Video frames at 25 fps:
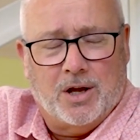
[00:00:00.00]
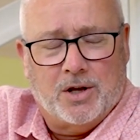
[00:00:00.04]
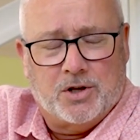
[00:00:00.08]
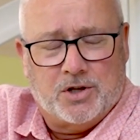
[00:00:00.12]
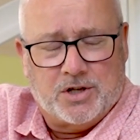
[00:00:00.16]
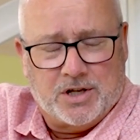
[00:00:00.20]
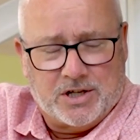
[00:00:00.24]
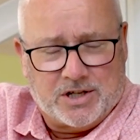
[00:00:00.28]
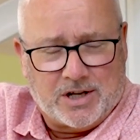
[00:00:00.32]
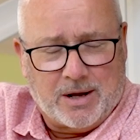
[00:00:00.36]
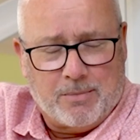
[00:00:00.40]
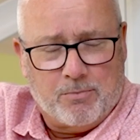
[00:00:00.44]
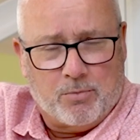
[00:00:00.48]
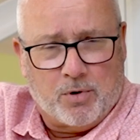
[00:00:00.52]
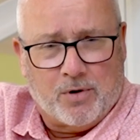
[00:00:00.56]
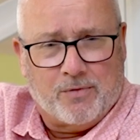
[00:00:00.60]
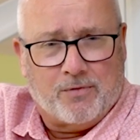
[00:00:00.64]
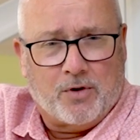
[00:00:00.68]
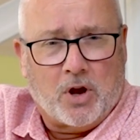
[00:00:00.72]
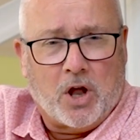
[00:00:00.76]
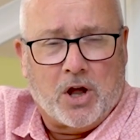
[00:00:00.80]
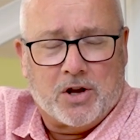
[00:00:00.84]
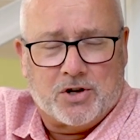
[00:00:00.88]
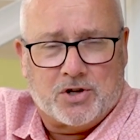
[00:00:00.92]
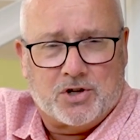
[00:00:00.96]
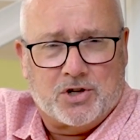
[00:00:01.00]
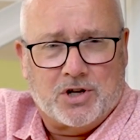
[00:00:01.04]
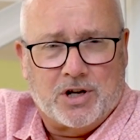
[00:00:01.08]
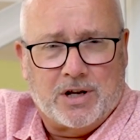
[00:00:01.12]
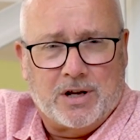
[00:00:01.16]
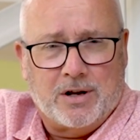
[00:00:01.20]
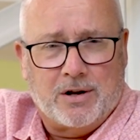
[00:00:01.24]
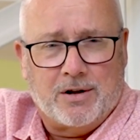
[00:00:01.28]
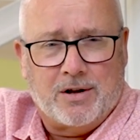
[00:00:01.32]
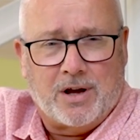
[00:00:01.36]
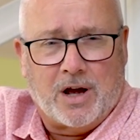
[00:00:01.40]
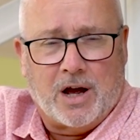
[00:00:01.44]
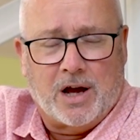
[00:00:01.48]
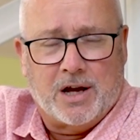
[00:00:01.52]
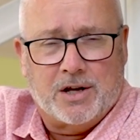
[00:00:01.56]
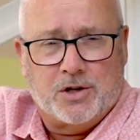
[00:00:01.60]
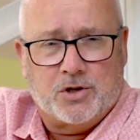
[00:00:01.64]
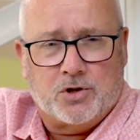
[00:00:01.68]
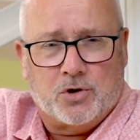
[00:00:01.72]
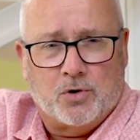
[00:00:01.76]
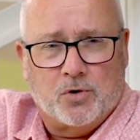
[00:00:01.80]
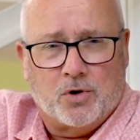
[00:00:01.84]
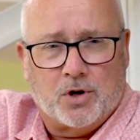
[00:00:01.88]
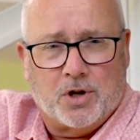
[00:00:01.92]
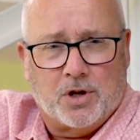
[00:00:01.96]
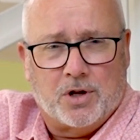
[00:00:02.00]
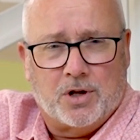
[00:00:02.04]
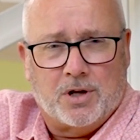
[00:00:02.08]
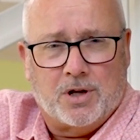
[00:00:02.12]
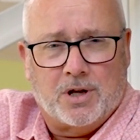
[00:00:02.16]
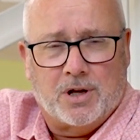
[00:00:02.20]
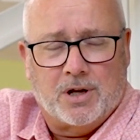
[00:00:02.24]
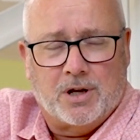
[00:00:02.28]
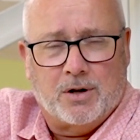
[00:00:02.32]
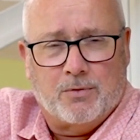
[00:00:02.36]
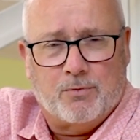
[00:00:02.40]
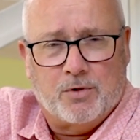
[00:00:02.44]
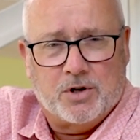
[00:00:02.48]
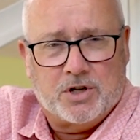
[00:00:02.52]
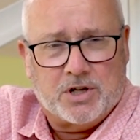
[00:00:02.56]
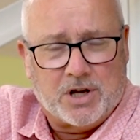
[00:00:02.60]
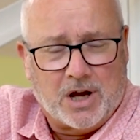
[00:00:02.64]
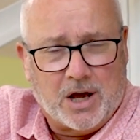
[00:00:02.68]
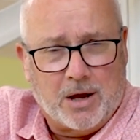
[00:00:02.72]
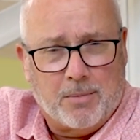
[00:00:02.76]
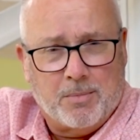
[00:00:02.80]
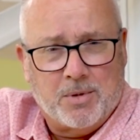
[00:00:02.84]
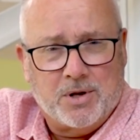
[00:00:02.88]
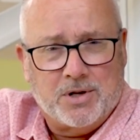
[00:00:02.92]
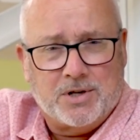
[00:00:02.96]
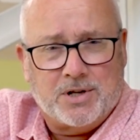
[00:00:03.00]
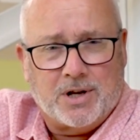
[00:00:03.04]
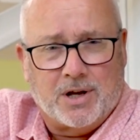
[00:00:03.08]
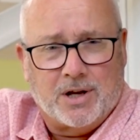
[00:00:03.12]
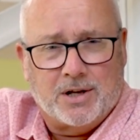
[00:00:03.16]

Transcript: December of last year, I took retirement.